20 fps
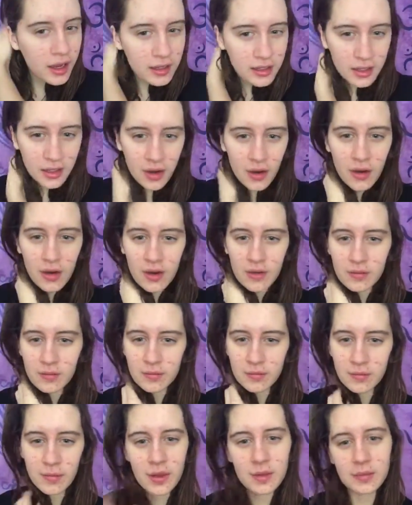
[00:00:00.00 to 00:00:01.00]
you know,
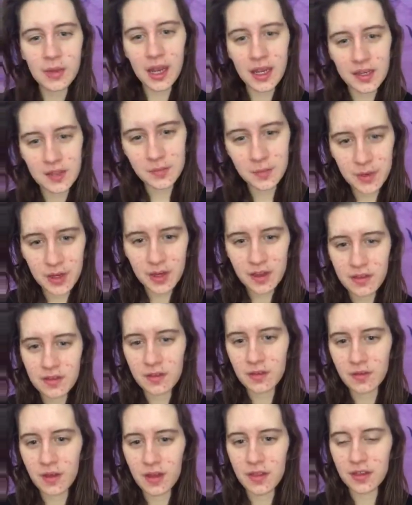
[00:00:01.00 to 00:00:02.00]
my
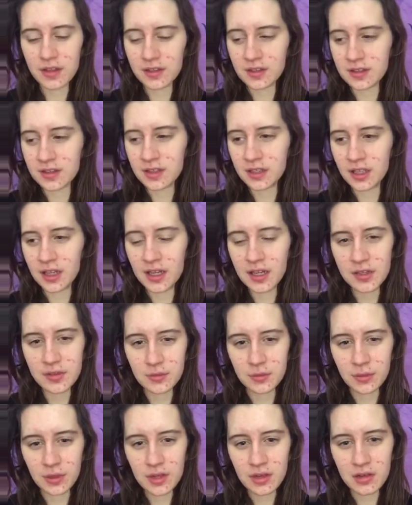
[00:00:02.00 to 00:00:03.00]
experience of authenticity
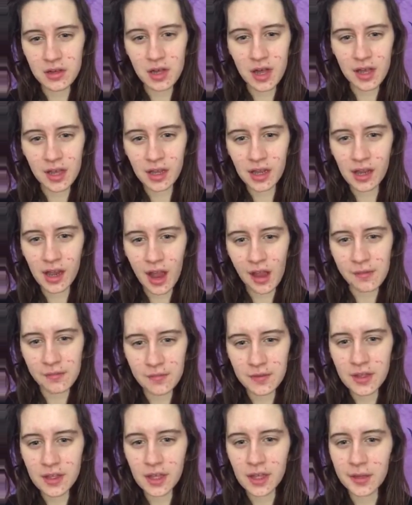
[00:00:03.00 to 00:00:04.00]
is real. I
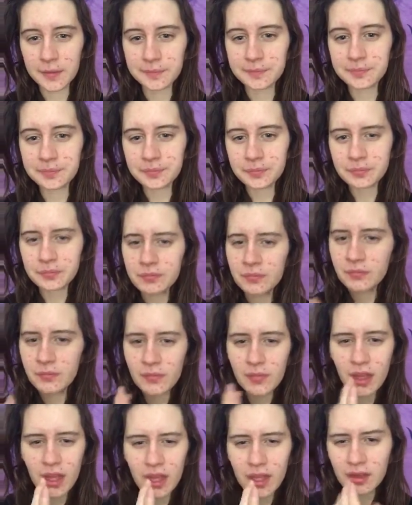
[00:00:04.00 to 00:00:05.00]
feel it.
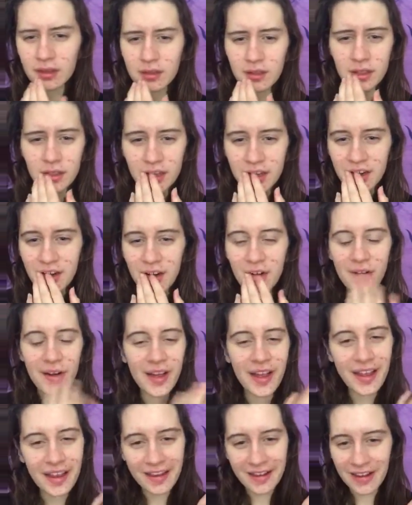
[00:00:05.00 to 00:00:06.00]
And, you know,
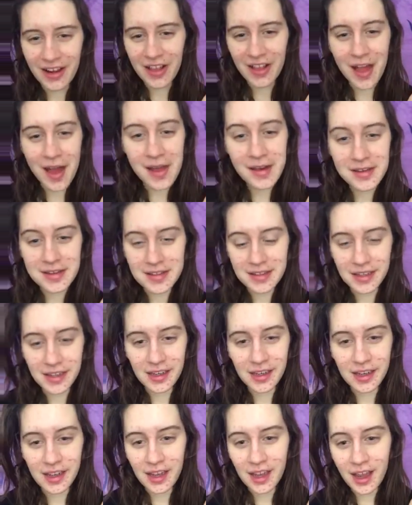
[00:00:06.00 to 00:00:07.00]
in all
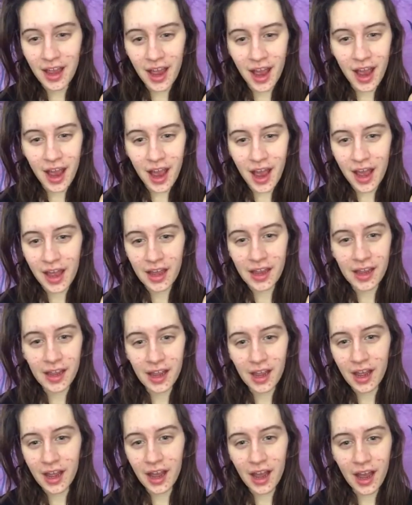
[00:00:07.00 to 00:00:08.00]
honesty,
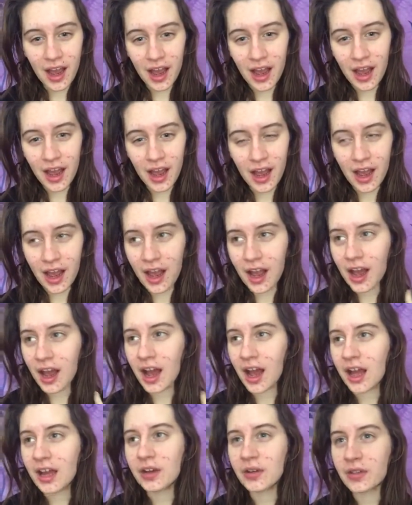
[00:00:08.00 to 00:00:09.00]
I
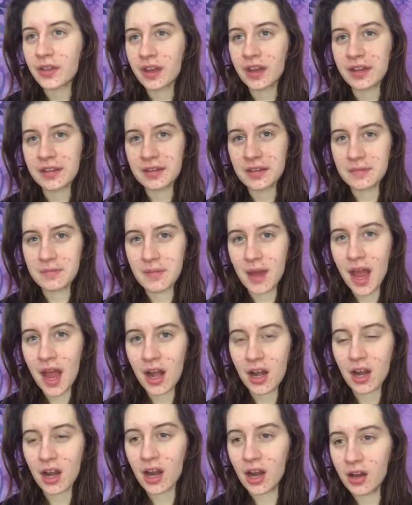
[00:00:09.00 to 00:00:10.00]
I don't think it's a
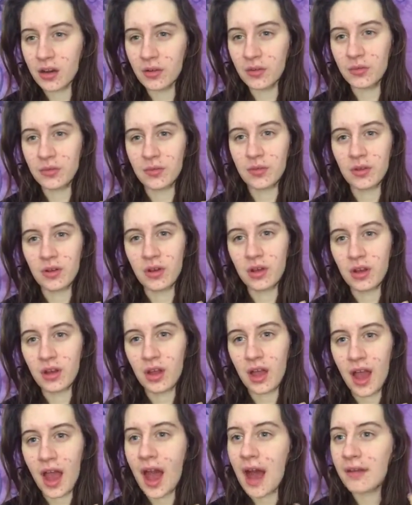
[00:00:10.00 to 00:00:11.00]
matter of
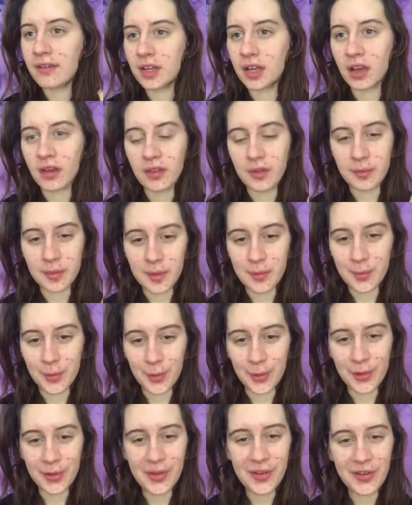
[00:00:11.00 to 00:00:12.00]
having other
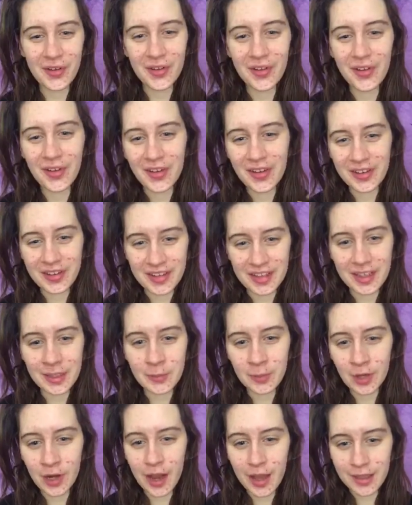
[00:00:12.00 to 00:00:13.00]
people
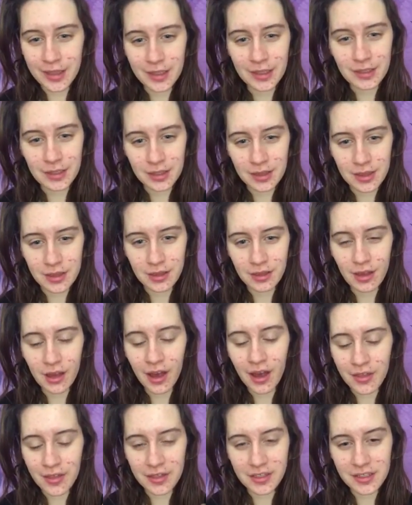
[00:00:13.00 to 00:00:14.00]
deem your
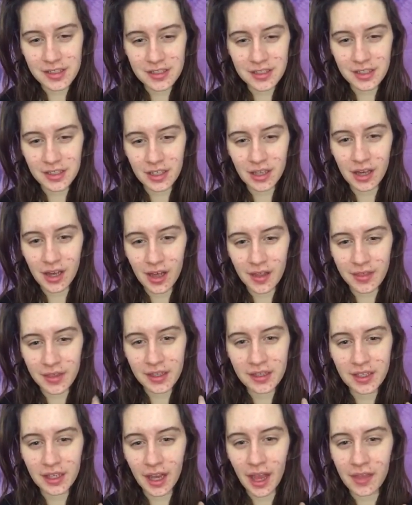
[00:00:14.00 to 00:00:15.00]
authenticity
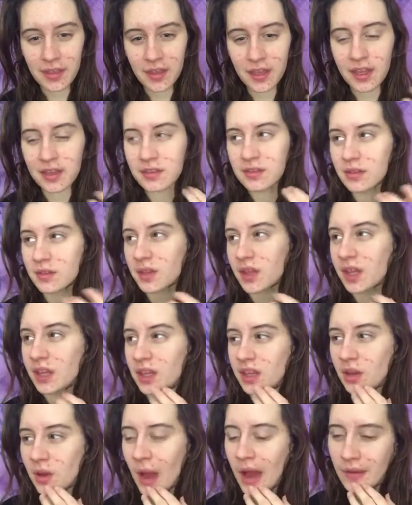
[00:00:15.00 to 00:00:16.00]
authentic. I think it's something
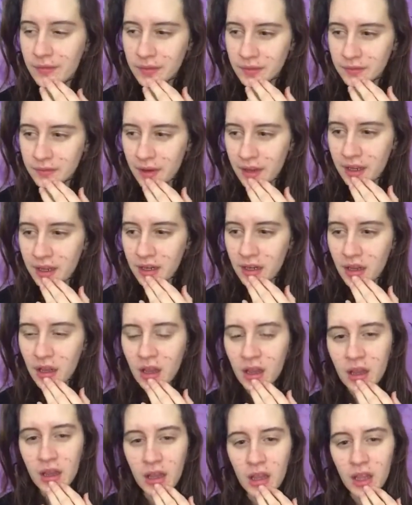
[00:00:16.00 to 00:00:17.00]
that you have to find
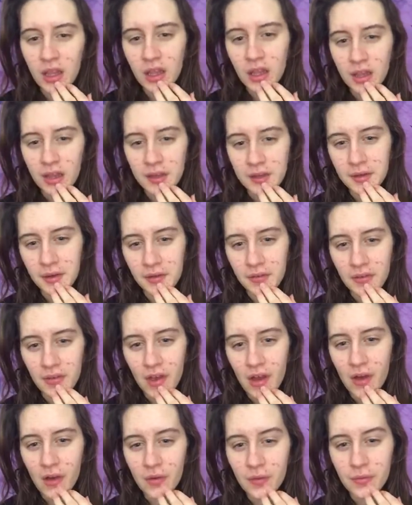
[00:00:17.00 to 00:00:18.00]
in
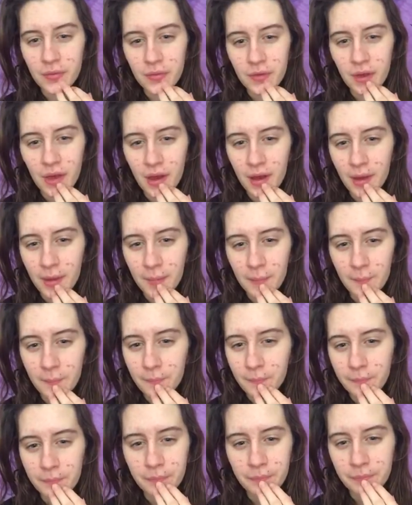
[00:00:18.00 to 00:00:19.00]
yourself.
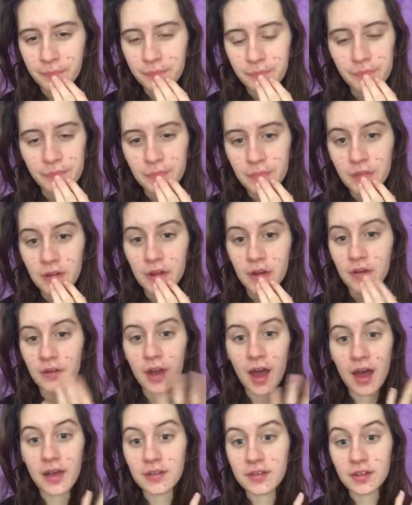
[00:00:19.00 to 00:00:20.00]
You know,
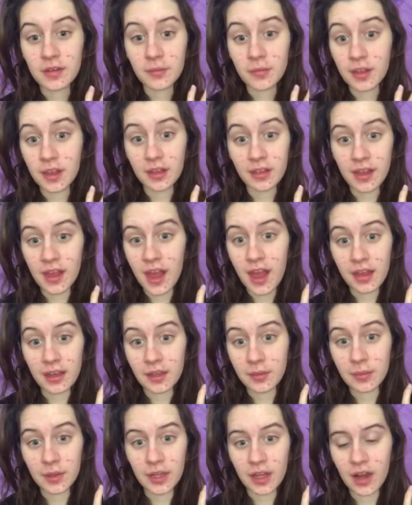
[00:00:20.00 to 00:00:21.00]
not something that
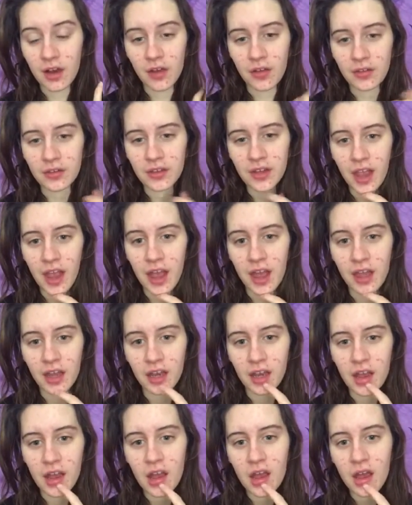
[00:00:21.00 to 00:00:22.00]
anybody else
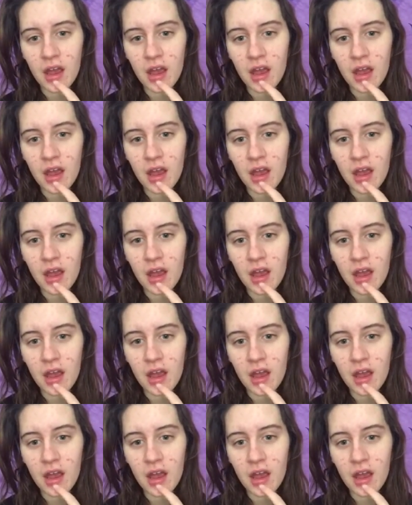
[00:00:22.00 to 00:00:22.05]
can